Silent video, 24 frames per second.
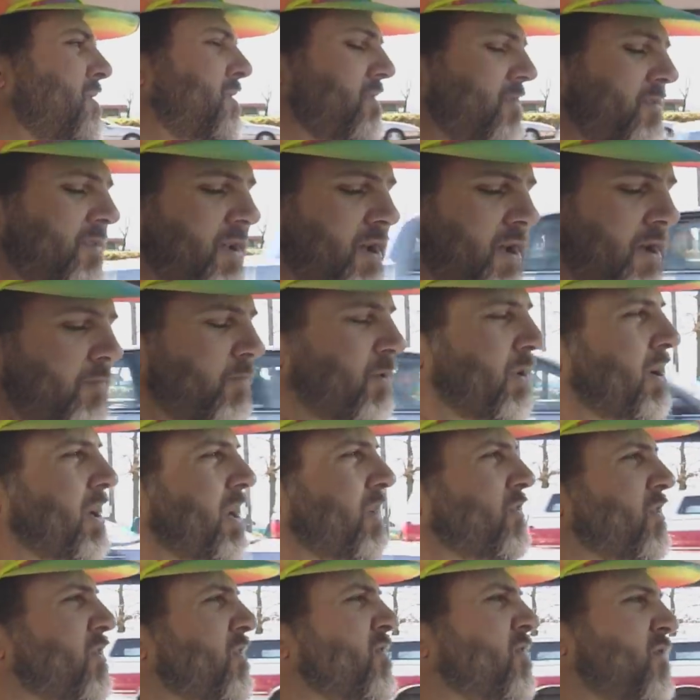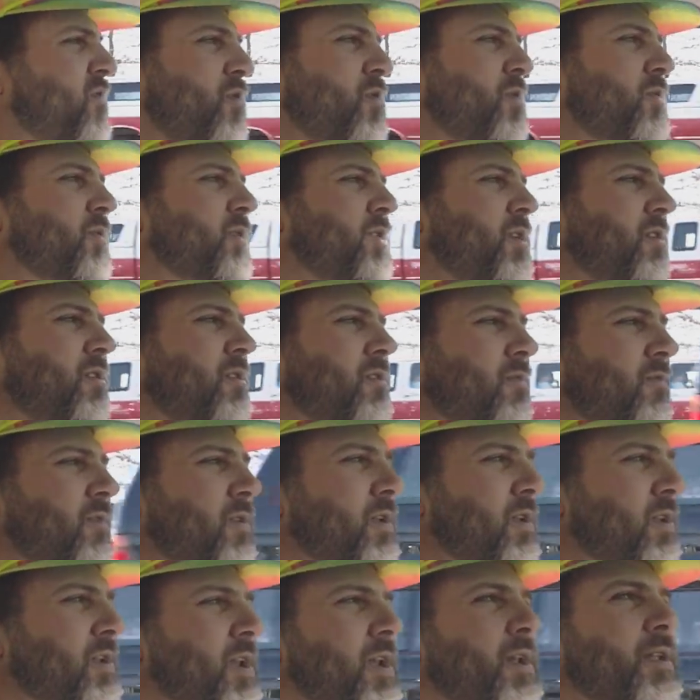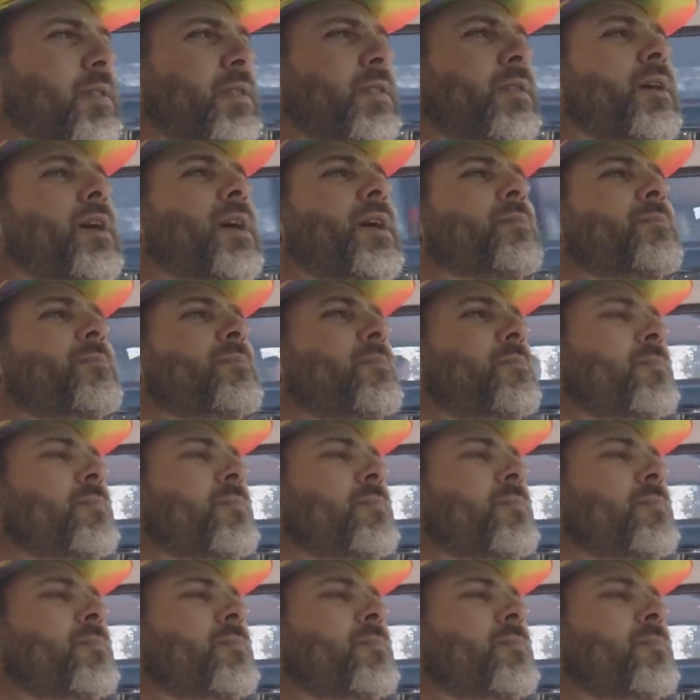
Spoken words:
No, I'm gonna leave it in fourth gear on a dead stop.